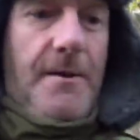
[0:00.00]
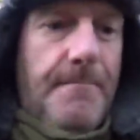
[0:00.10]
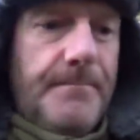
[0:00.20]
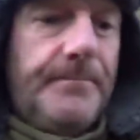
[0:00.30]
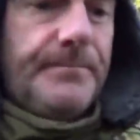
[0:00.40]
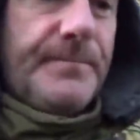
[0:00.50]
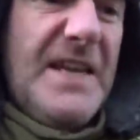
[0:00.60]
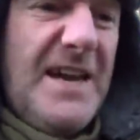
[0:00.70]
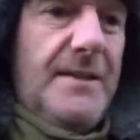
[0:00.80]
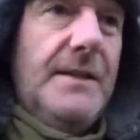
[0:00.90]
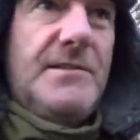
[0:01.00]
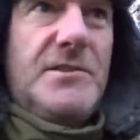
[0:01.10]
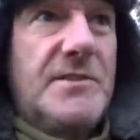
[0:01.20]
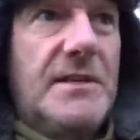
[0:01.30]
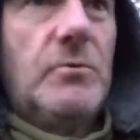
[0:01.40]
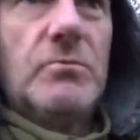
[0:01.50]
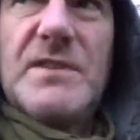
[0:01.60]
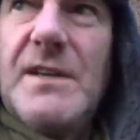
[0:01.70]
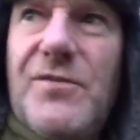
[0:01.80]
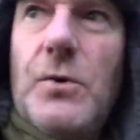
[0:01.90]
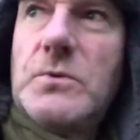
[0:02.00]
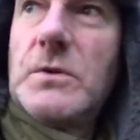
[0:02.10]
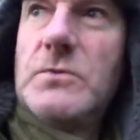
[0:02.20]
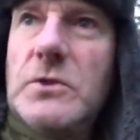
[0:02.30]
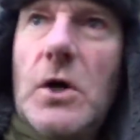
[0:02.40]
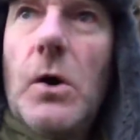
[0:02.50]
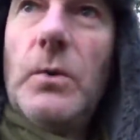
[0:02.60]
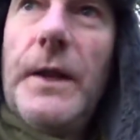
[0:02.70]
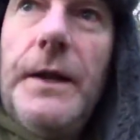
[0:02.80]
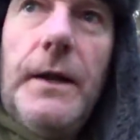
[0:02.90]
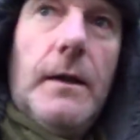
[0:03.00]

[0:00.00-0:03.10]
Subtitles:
in. Yeah, and they just said, well, take photos and go then.